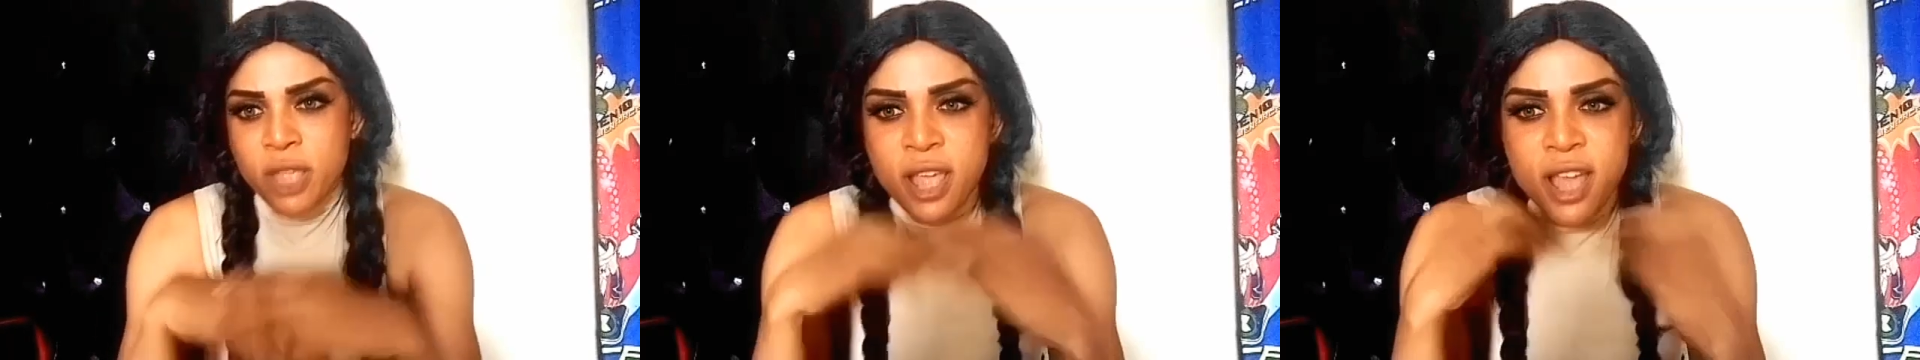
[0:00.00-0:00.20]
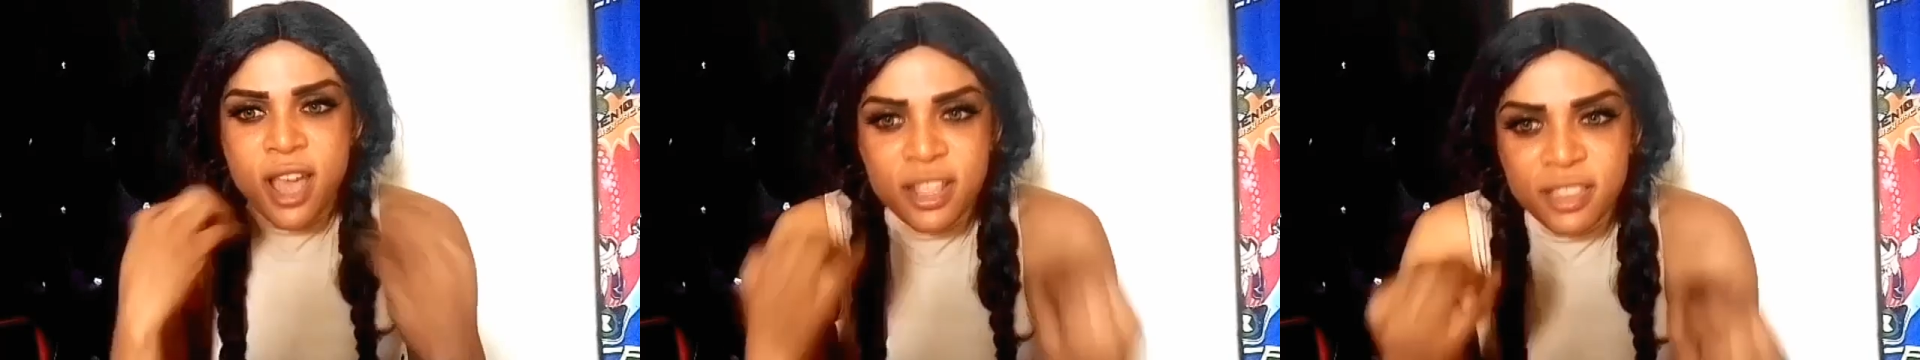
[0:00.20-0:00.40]

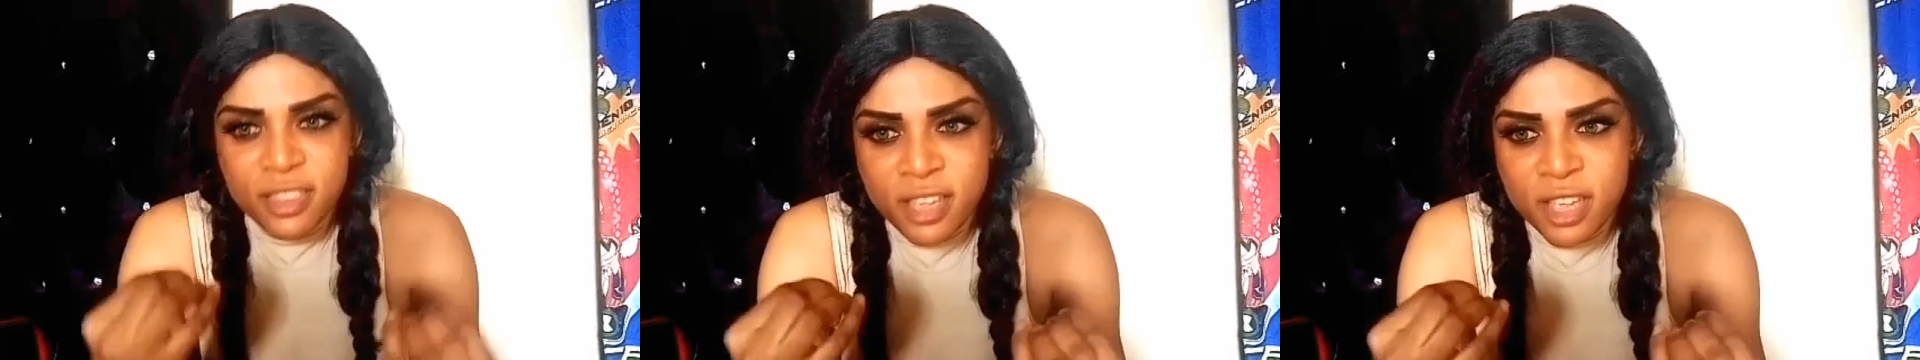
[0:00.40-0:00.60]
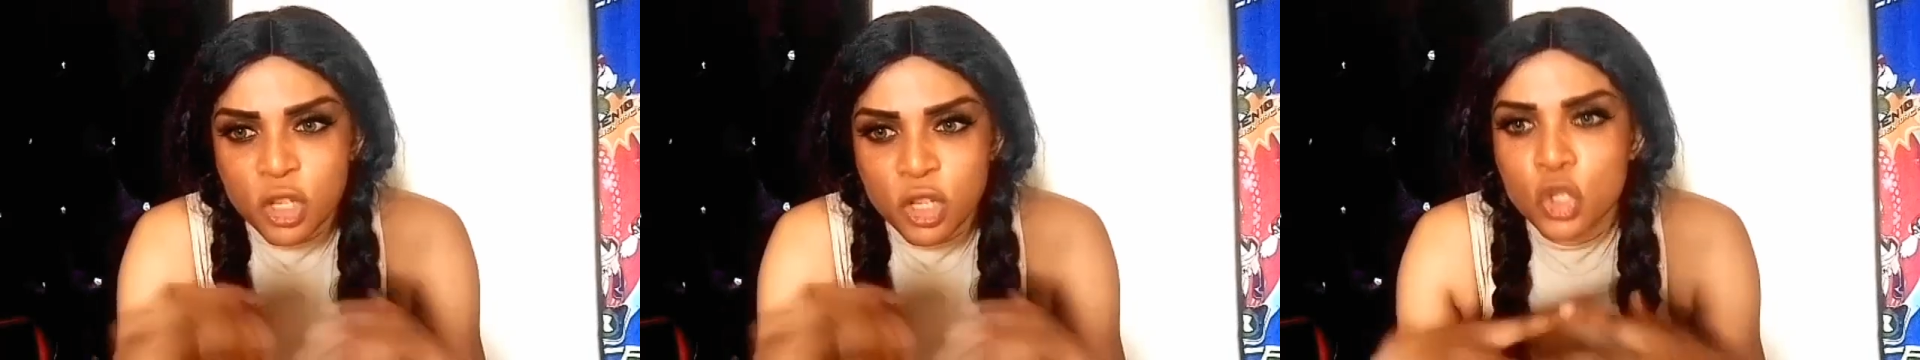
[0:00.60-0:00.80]
and
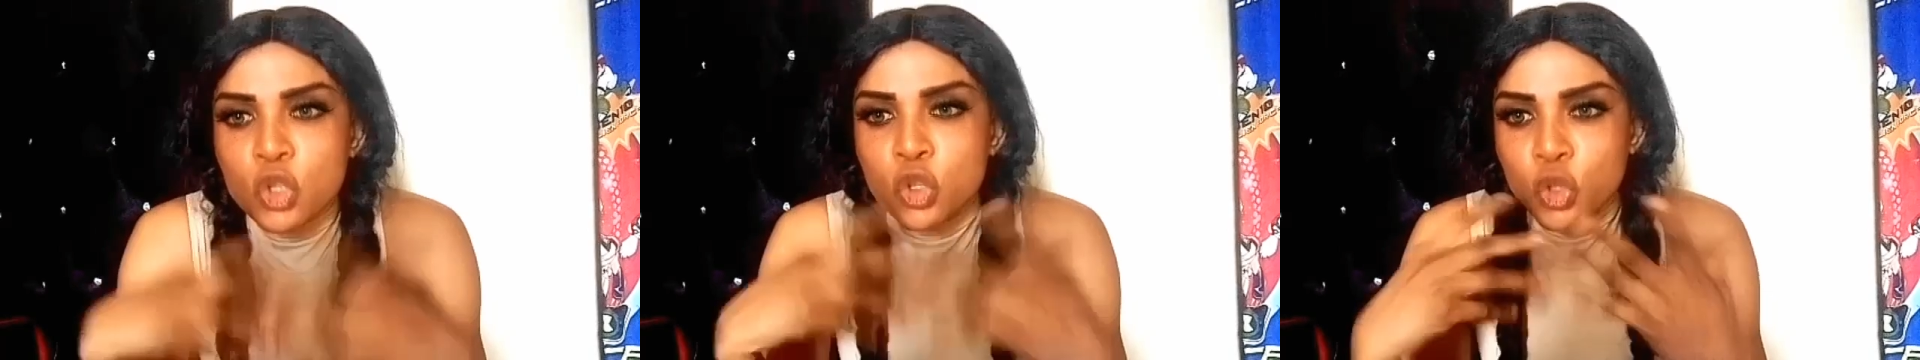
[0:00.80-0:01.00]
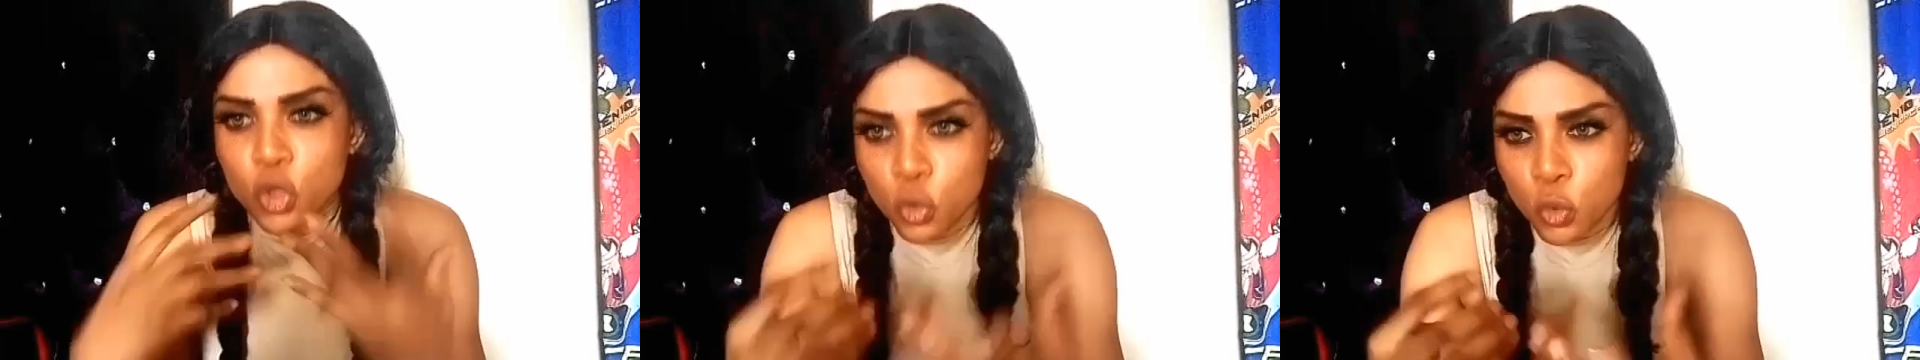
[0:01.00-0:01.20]
then
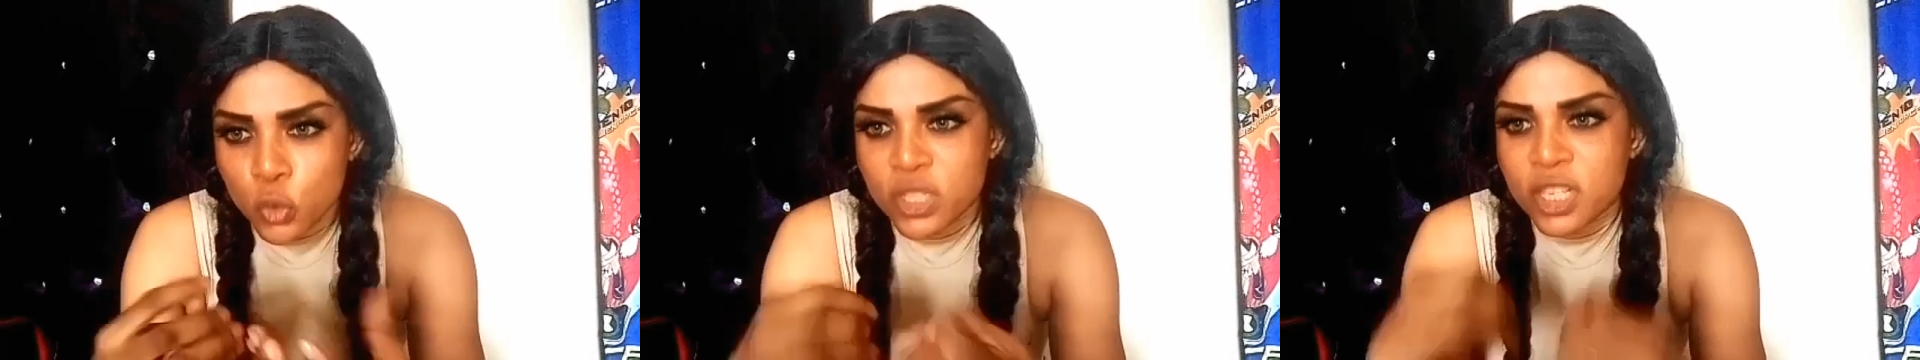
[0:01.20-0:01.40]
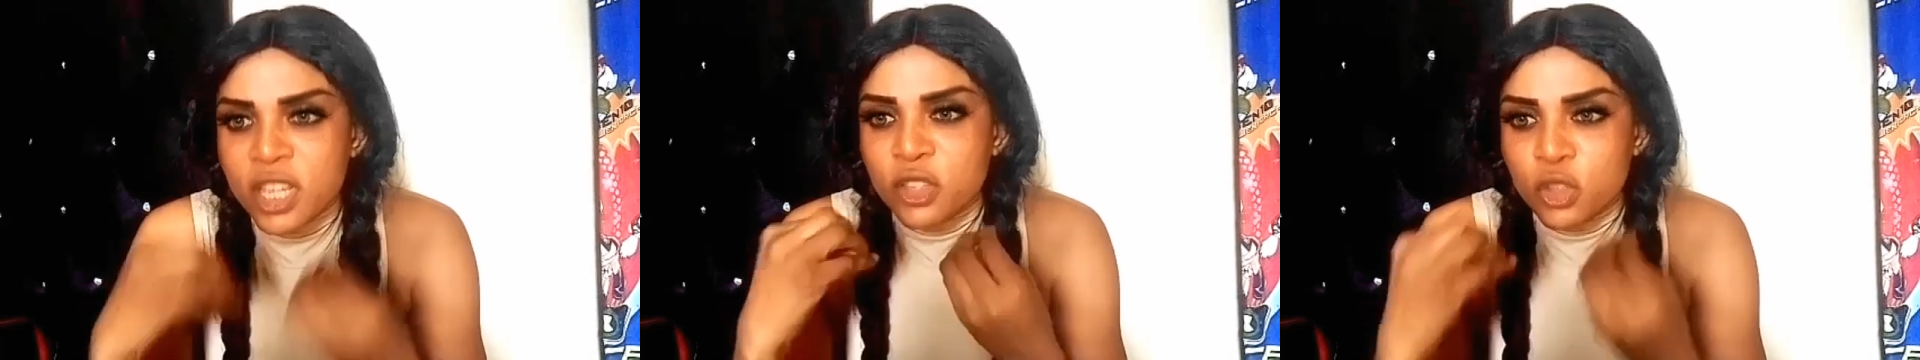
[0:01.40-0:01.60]
nose
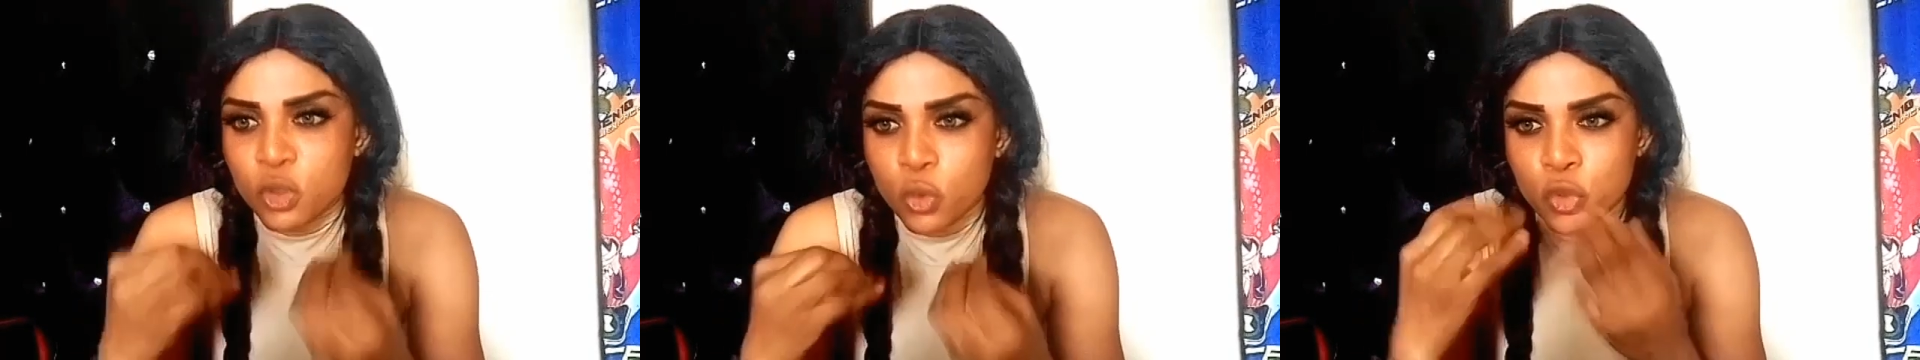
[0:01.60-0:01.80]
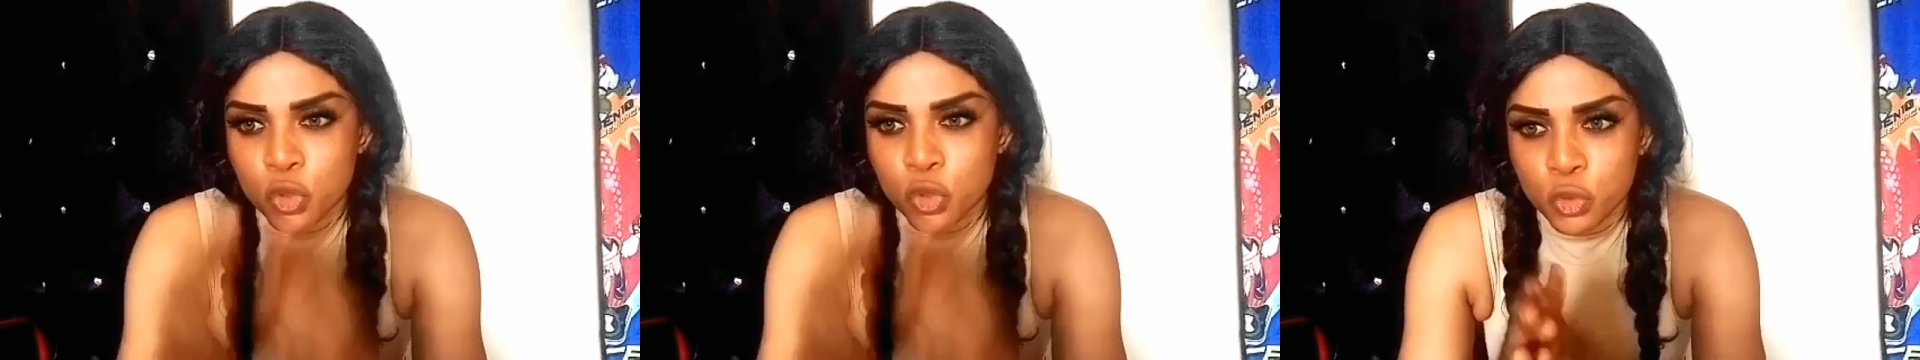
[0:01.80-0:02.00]
can
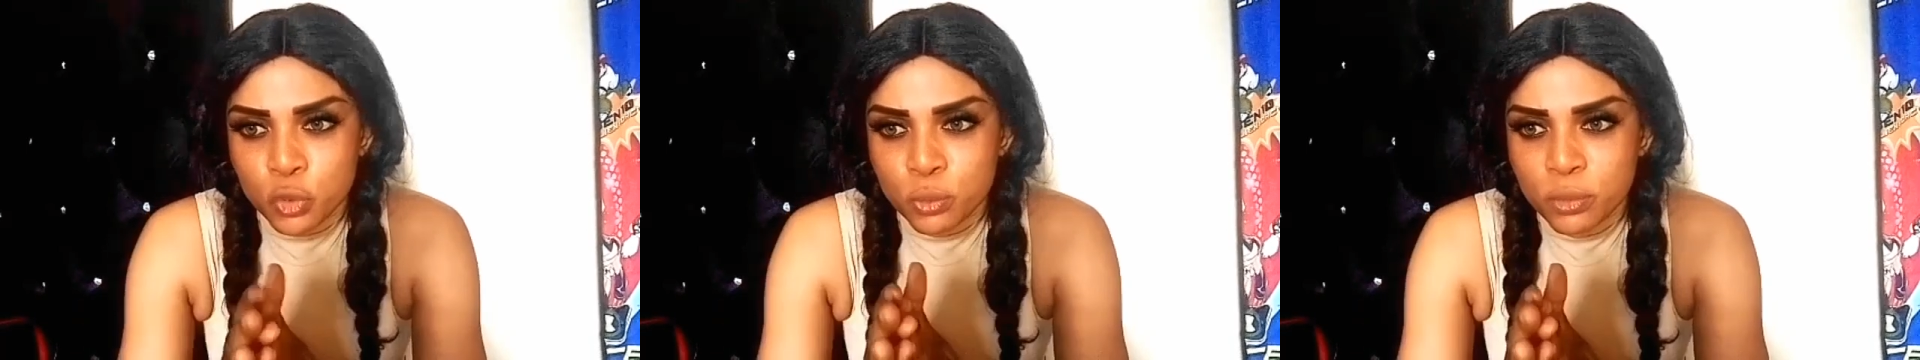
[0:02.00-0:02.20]
touch you.